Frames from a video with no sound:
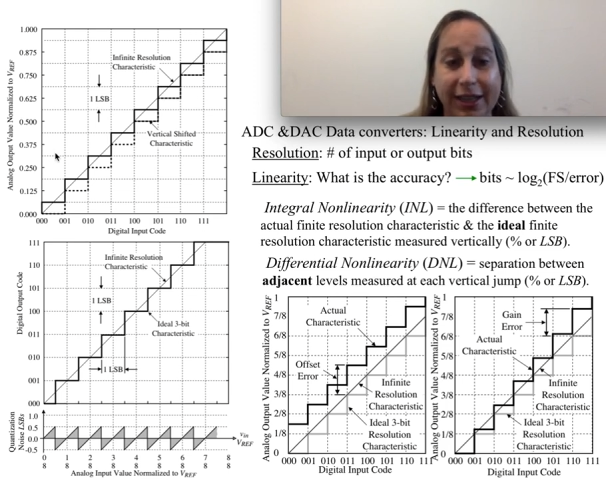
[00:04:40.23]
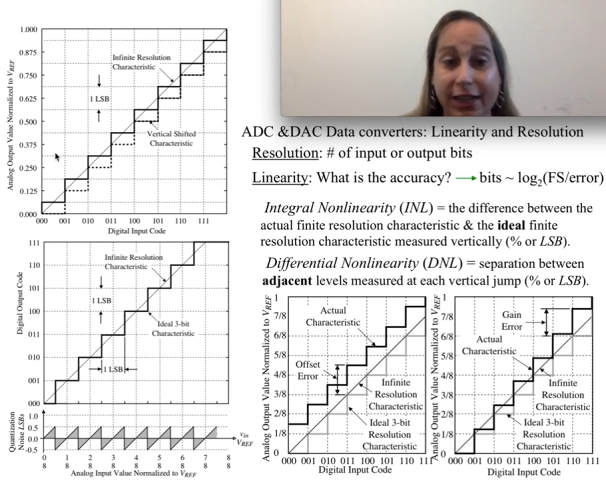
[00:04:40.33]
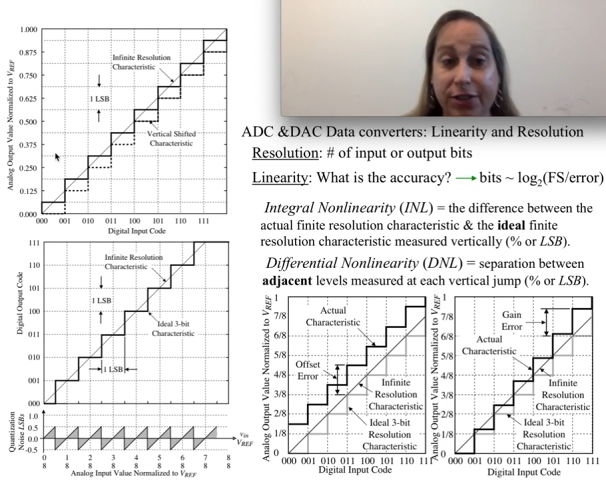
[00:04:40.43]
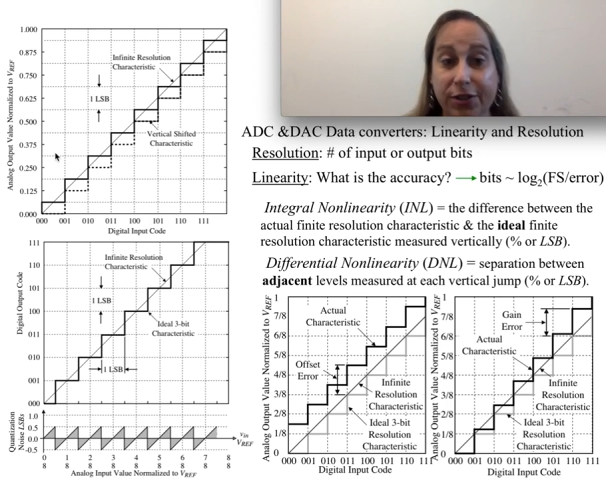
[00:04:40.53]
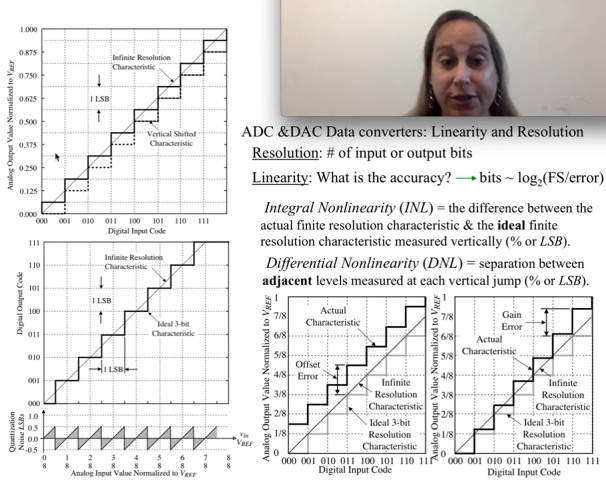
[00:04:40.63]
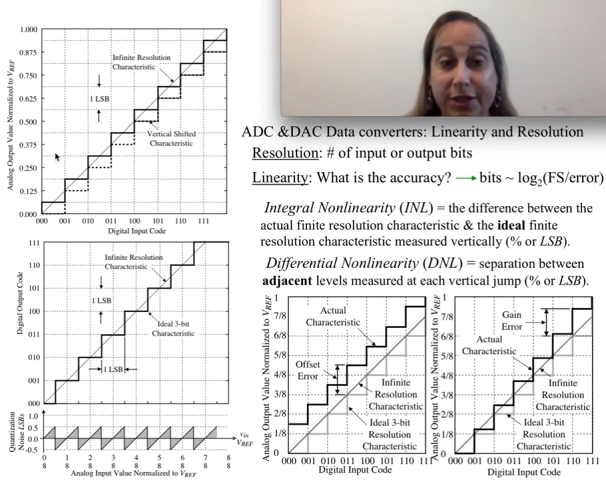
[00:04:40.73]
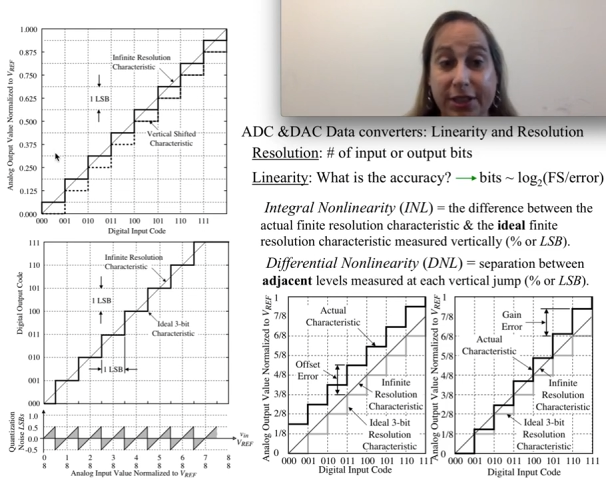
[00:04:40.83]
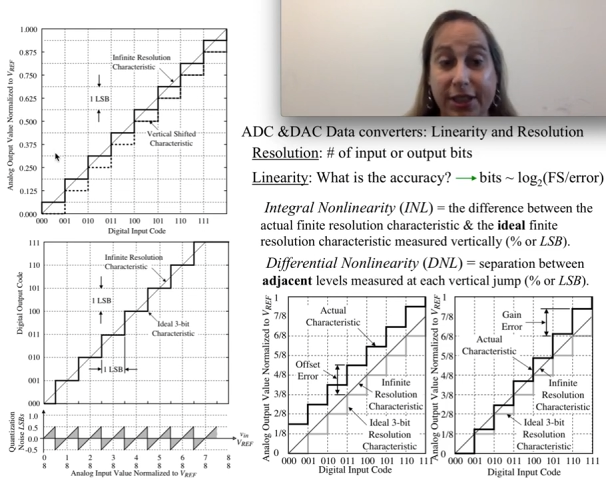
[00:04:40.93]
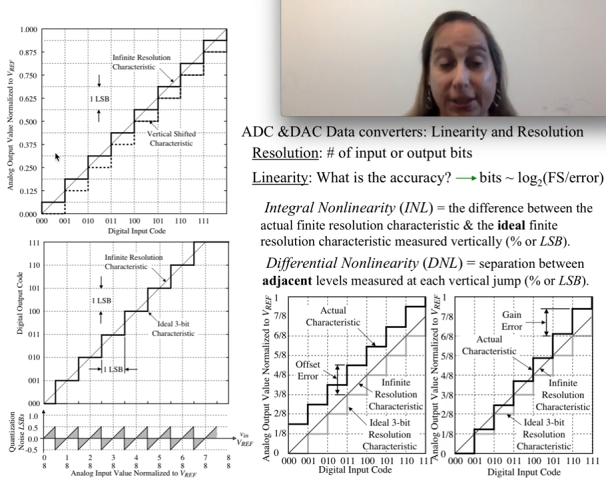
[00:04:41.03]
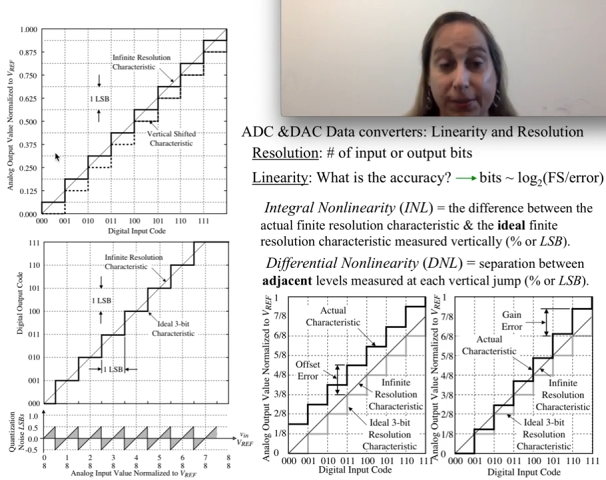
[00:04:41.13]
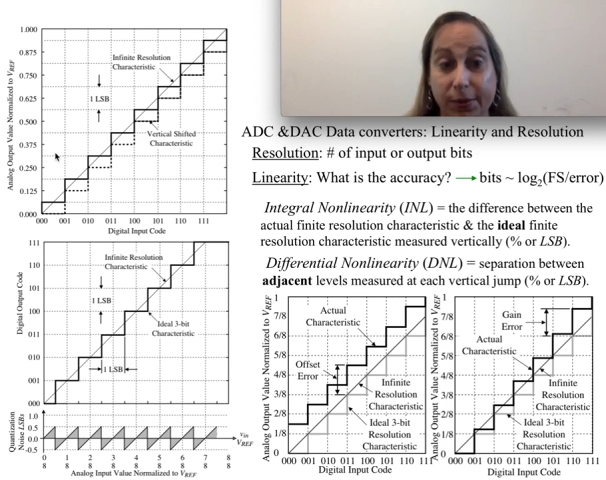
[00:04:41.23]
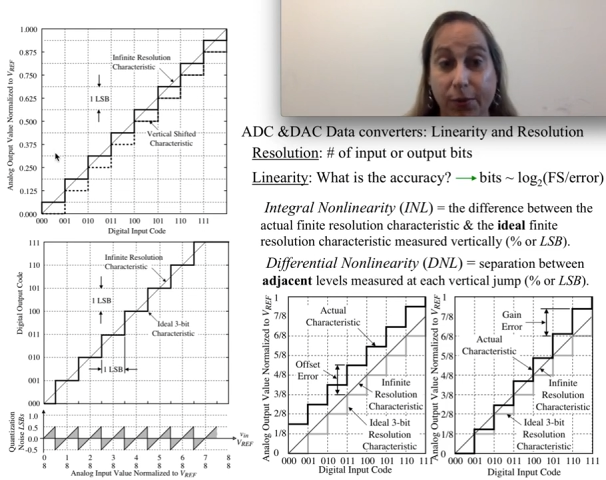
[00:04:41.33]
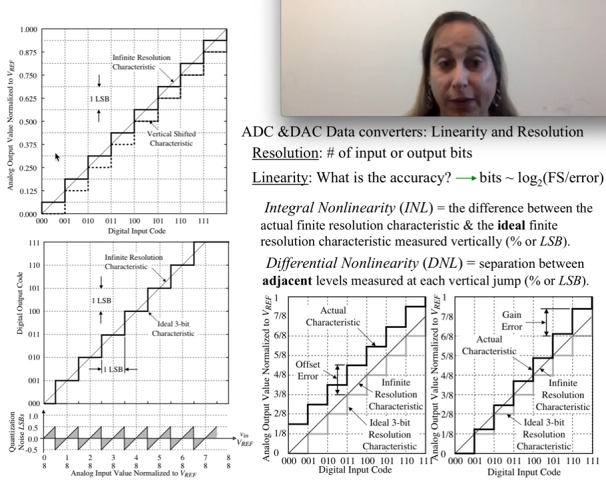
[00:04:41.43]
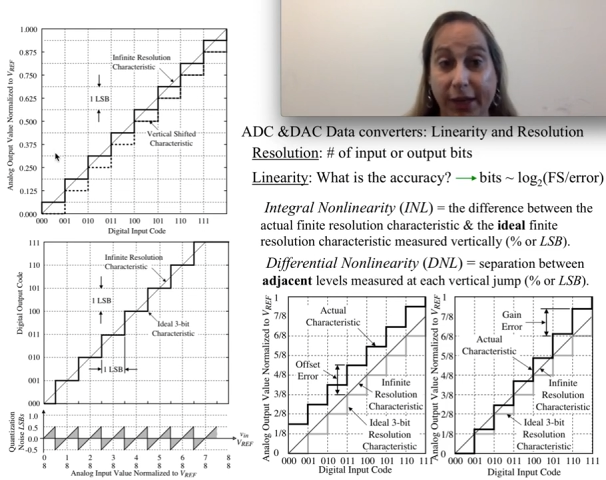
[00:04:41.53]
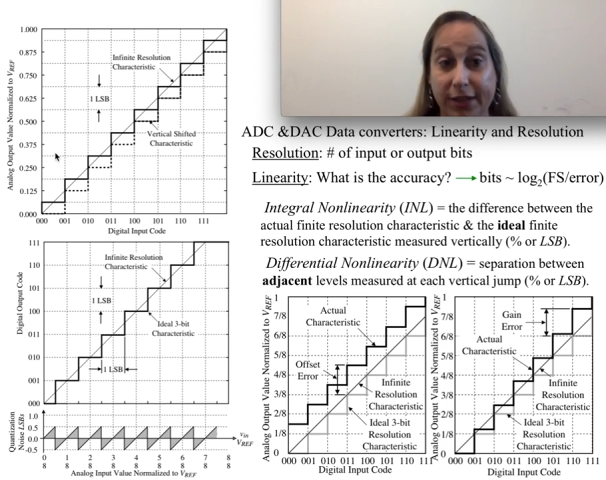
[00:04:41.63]
And so you can see different
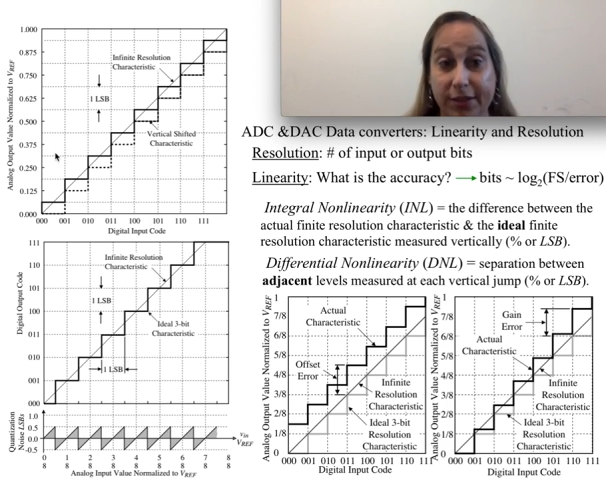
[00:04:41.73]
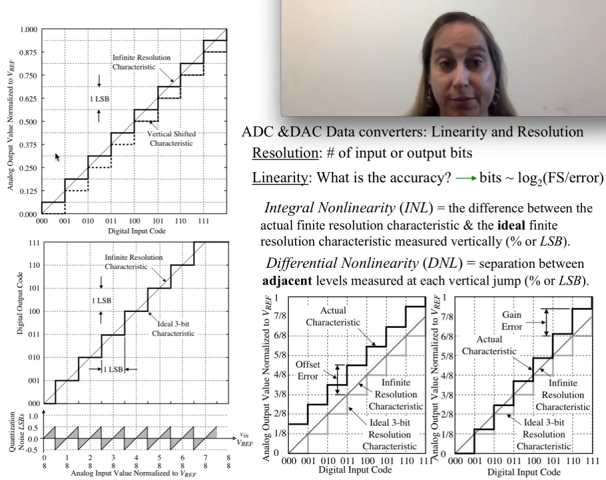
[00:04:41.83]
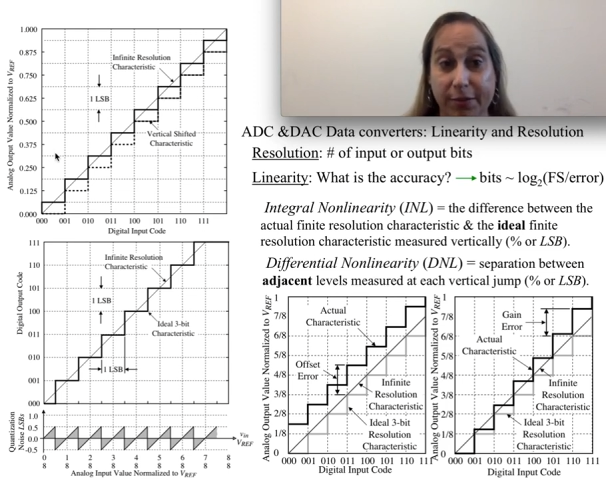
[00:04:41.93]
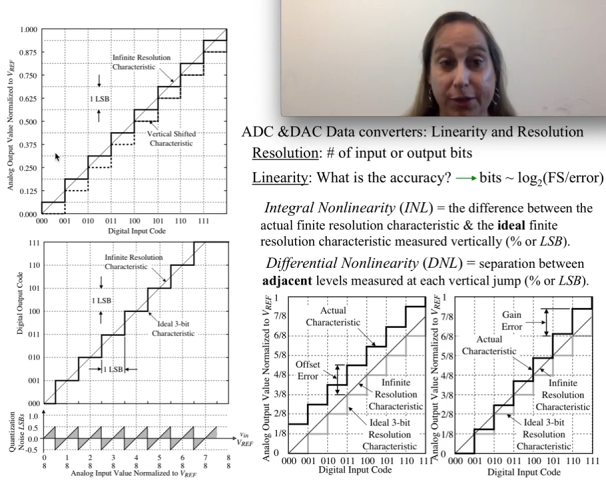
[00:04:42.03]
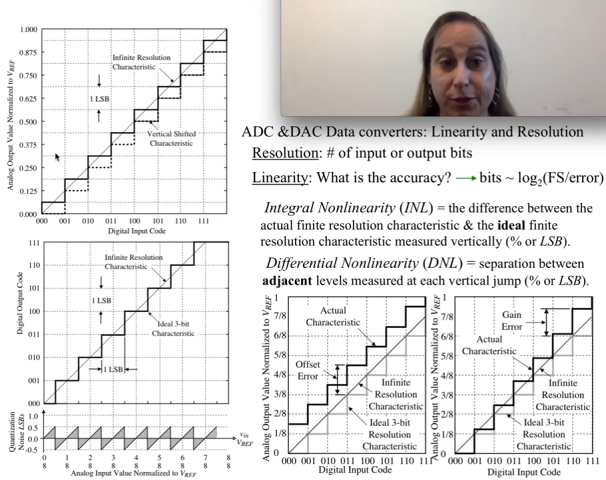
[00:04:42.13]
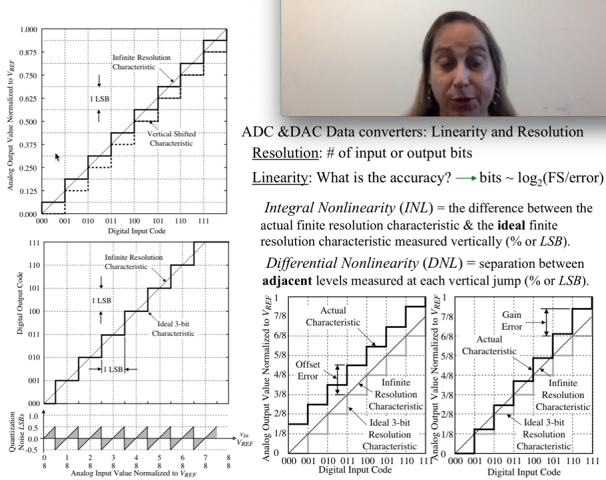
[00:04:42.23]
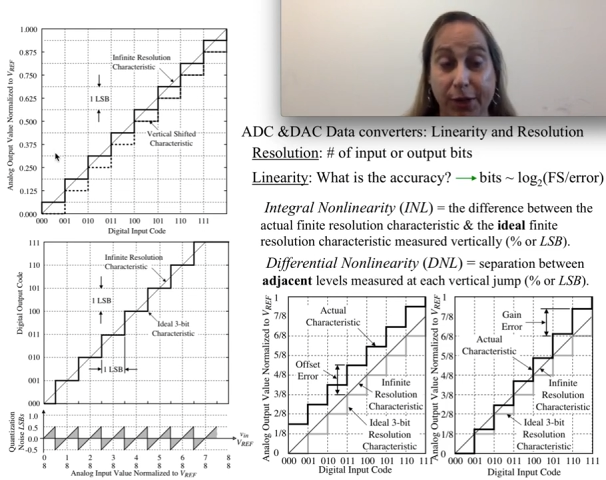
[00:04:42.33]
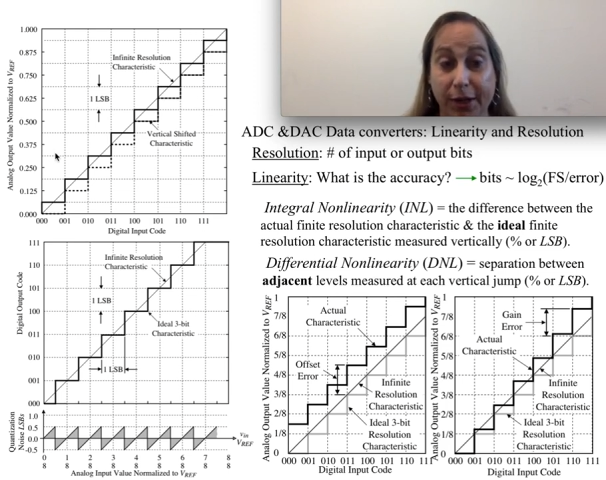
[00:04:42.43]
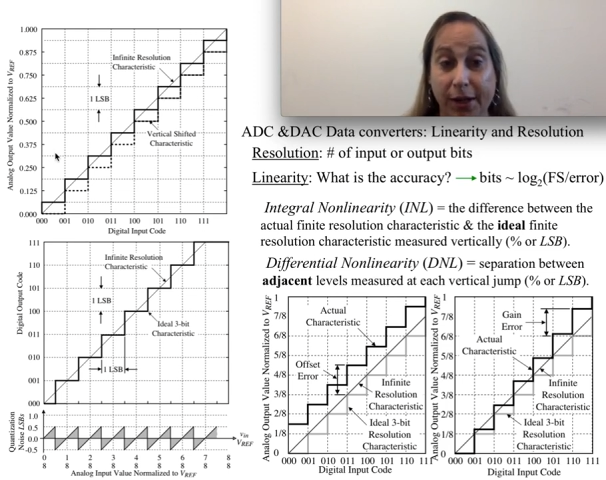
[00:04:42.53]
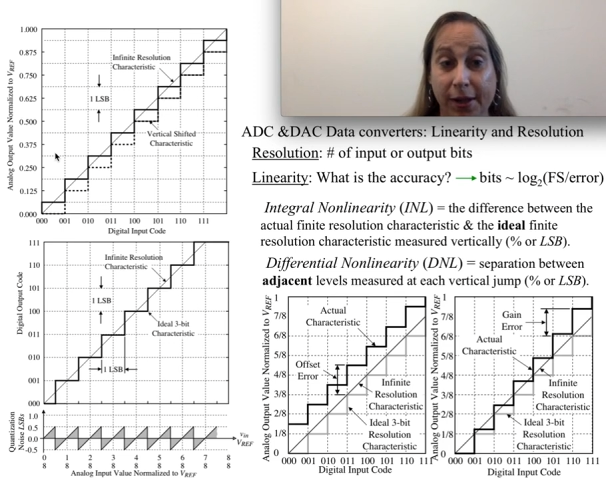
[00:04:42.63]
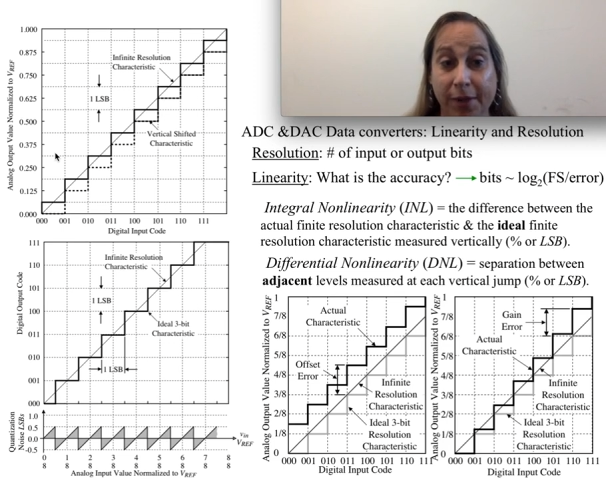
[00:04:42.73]
ways of measuring it.